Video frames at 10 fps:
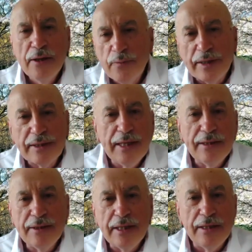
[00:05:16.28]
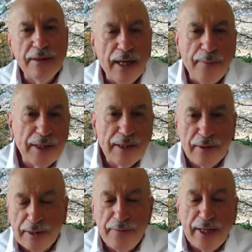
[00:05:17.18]
What he did, I mean,
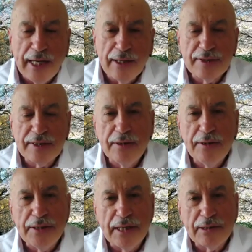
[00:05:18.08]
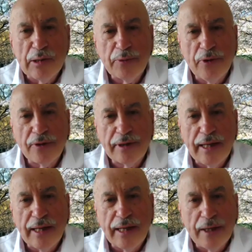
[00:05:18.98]
when I was in the doctoral
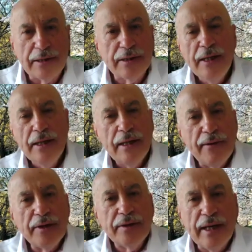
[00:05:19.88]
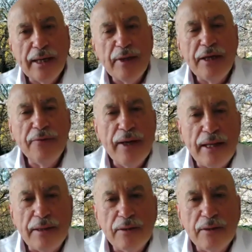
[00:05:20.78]
program there, every time he
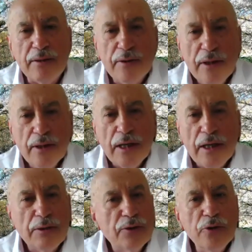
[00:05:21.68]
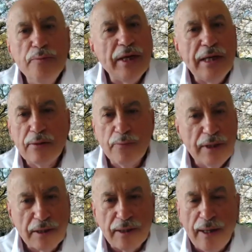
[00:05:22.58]
went to meet
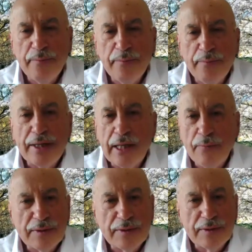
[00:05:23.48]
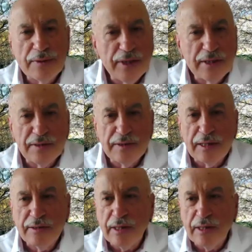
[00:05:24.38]
with the company, with some business
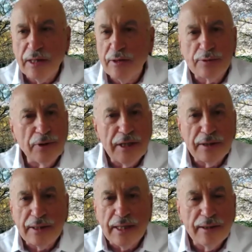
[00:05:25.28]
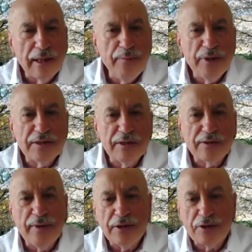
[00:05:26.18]
executives, or he attended a
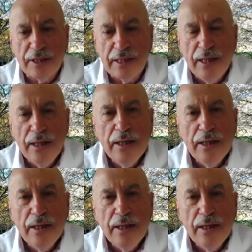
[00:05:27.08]
business function,